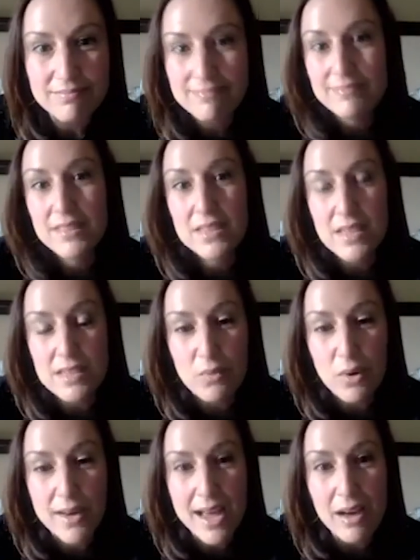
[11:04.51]
Doesn't work
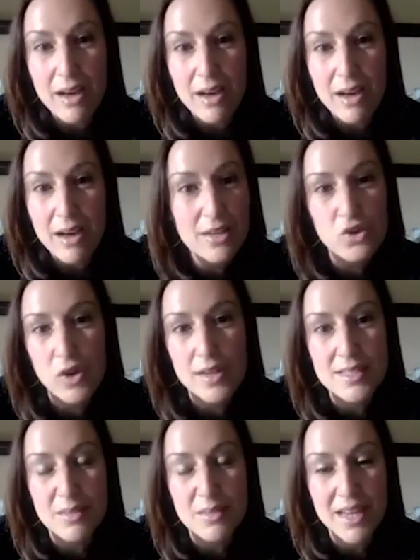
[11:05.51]
out. And then you try
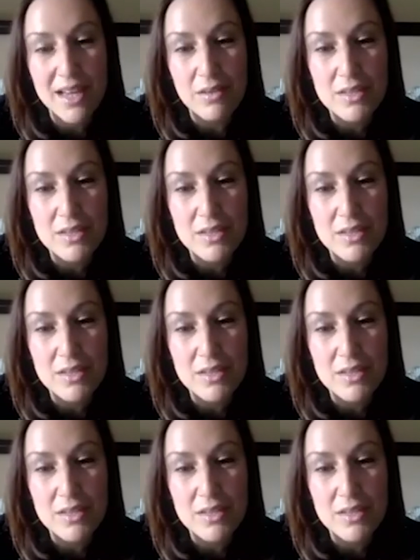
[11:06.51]
something else.